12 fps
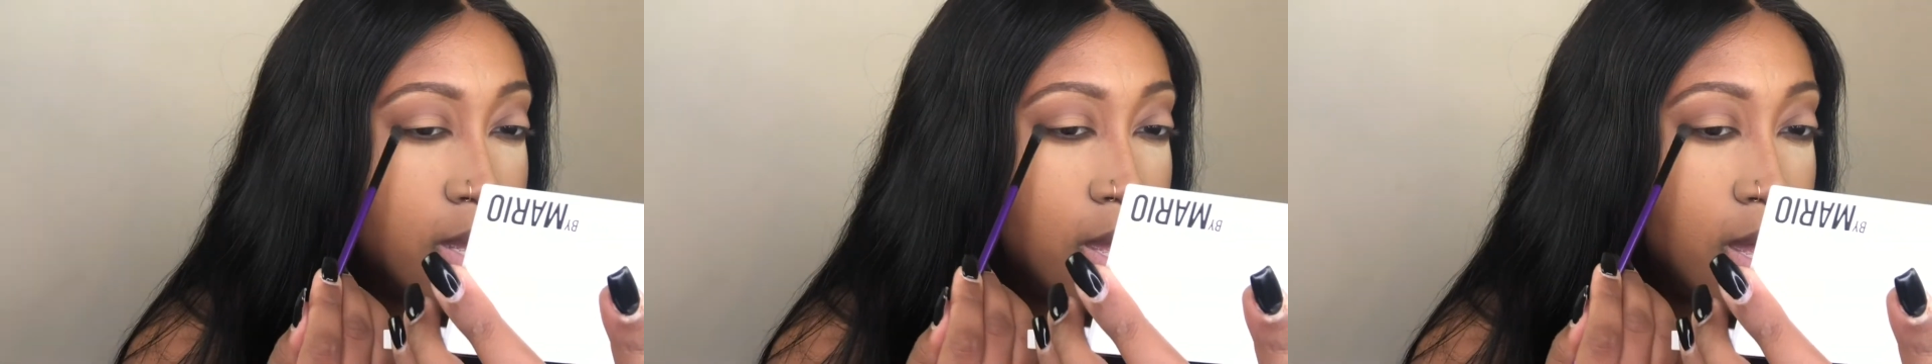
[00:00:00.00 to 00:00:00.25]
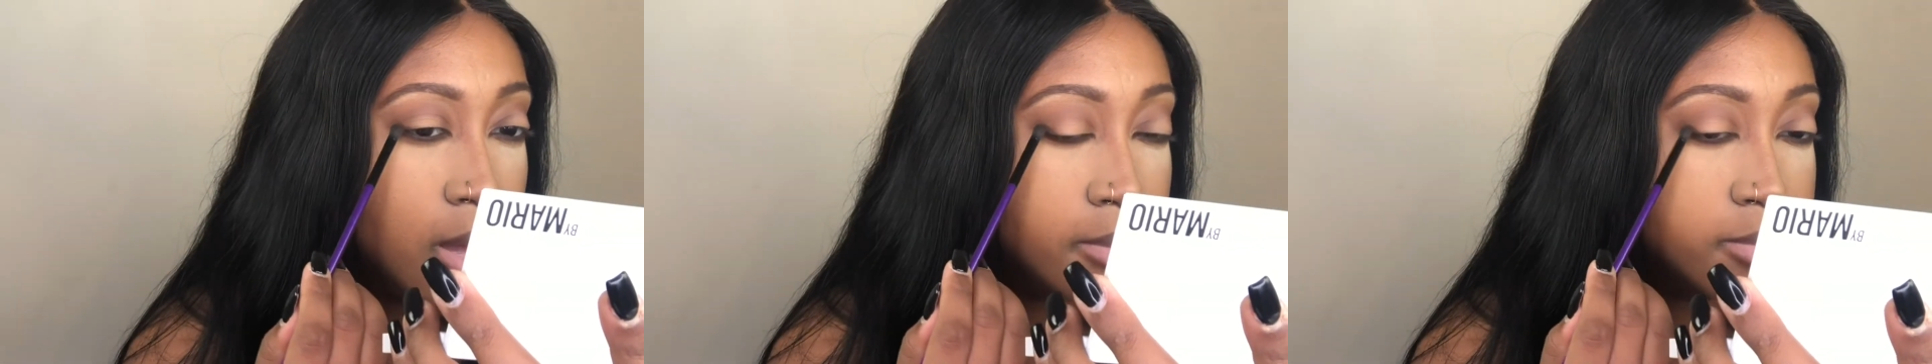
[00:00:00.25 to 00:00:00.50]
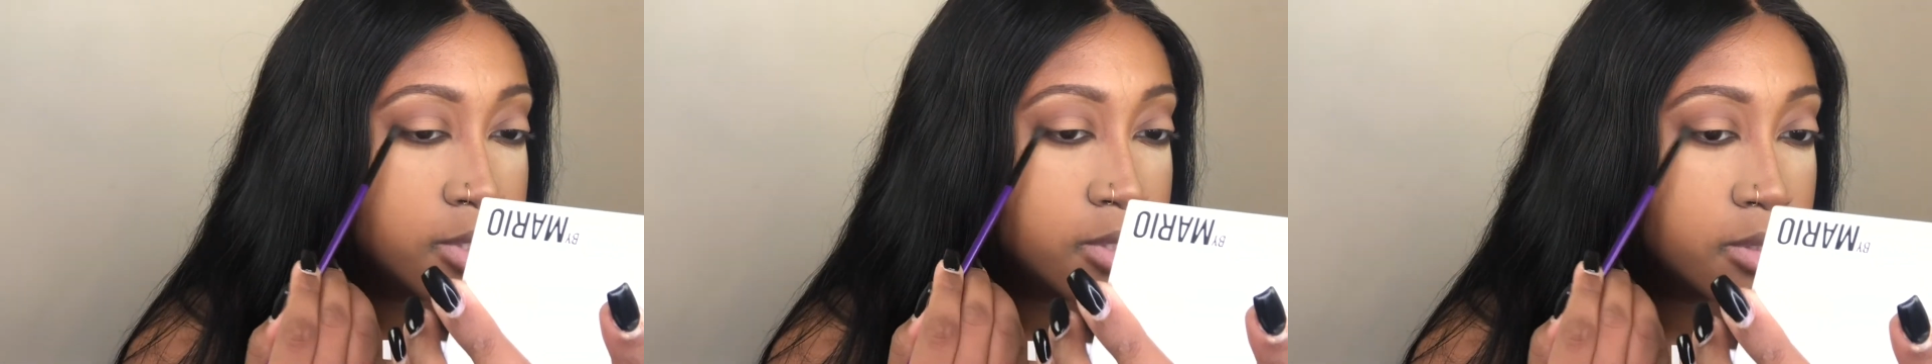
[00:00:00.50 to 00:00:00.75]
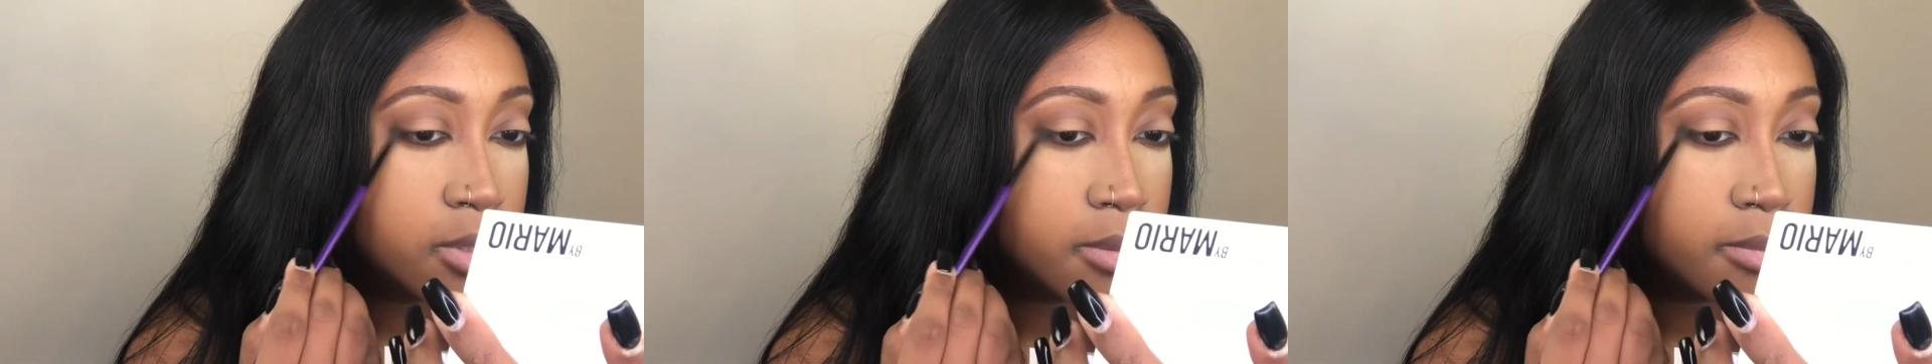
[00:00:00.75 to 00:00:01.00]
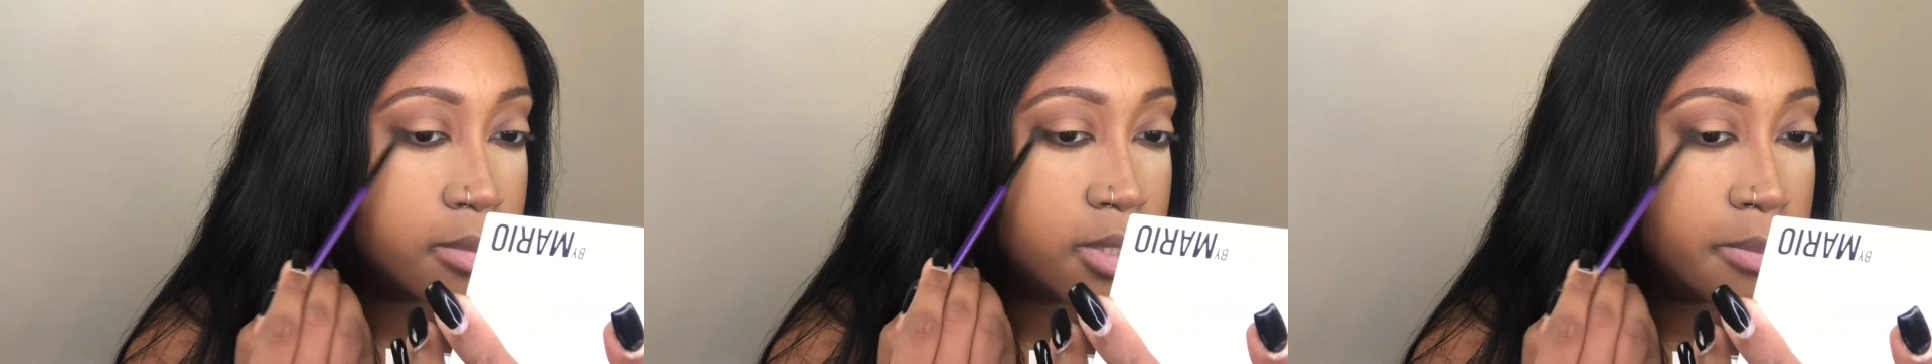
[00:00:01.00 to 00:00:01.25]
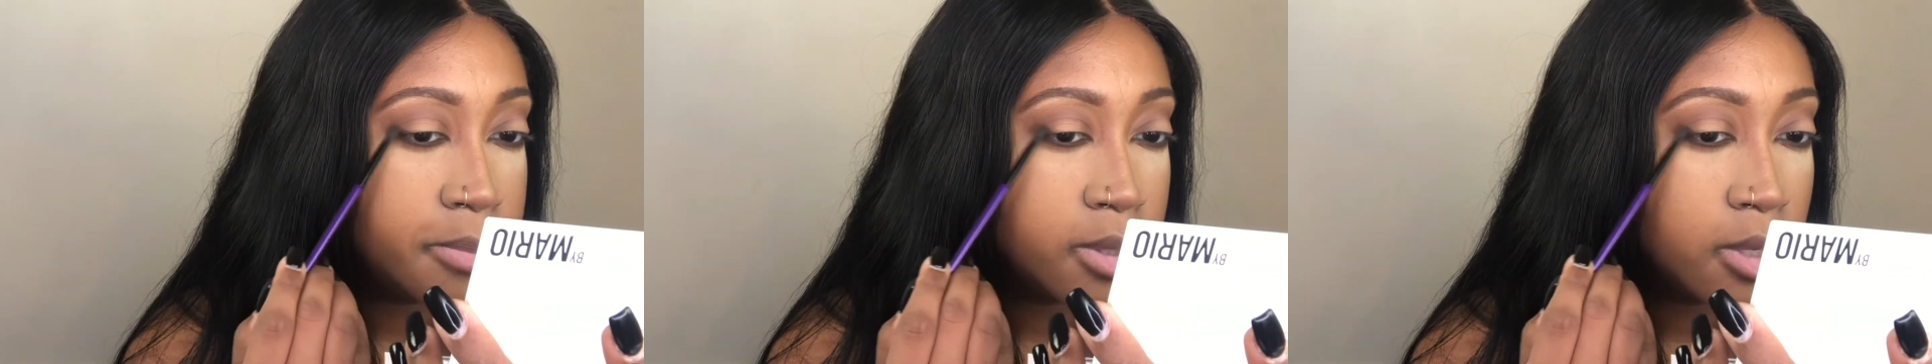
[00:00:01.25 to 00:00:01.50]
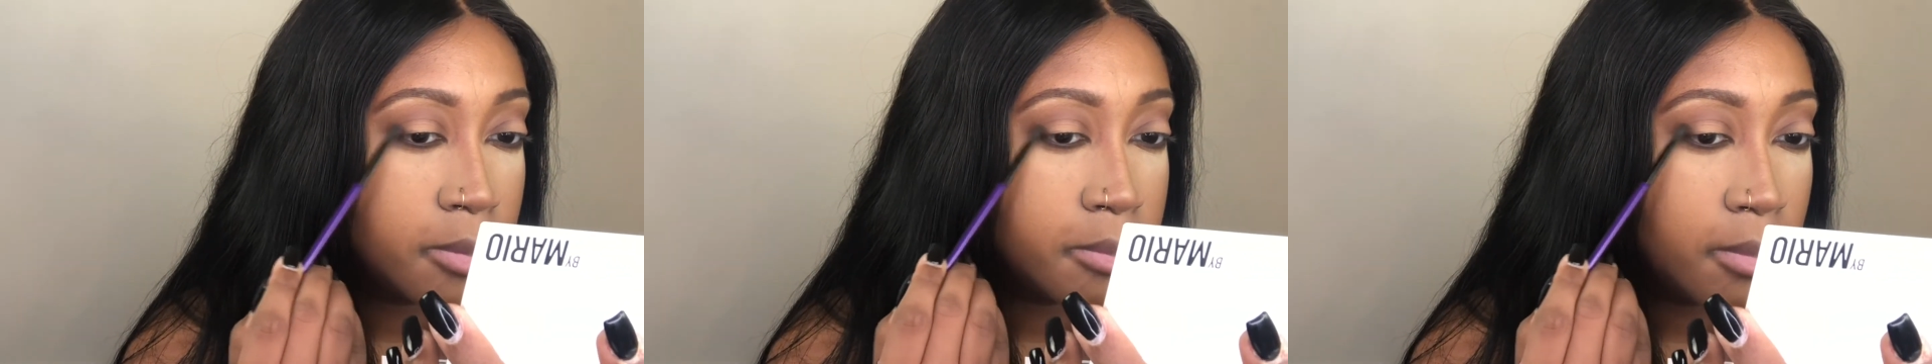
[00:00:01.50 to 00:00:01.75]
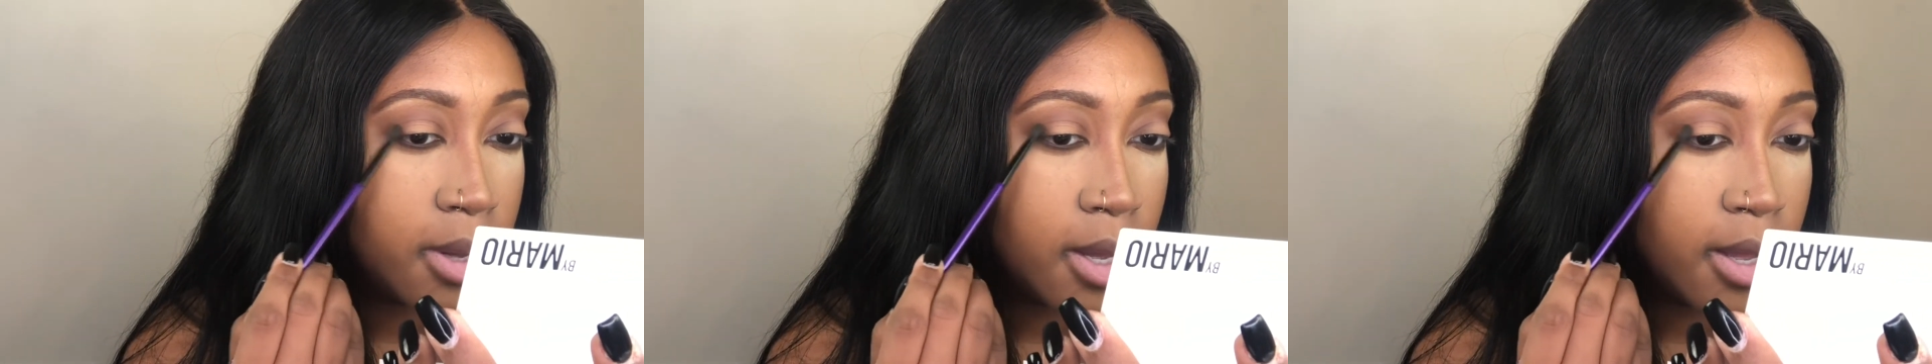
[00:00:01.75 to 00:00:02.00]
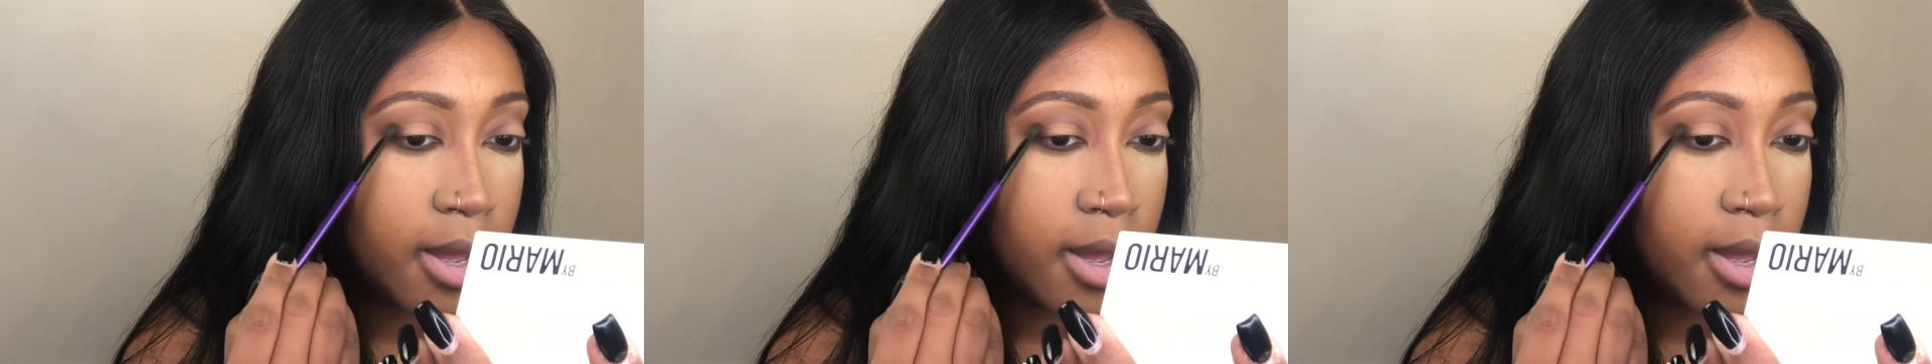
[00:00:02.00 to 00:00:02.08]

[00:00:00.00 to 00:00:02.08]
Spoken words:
I'm just gonna deepen up my